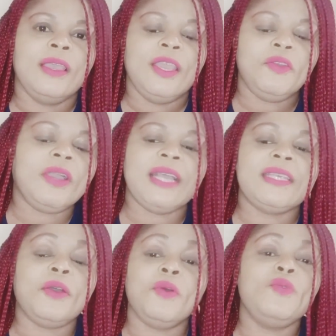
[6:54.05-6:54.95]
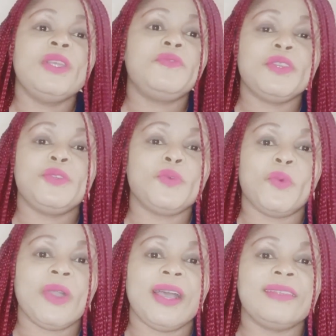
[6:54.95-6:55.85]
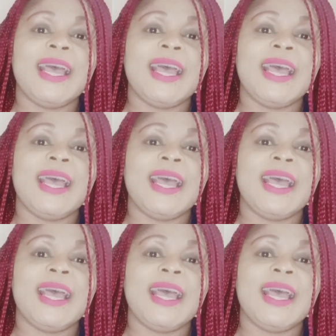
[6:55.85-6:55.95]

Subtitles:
You know, guys are always first to walk out.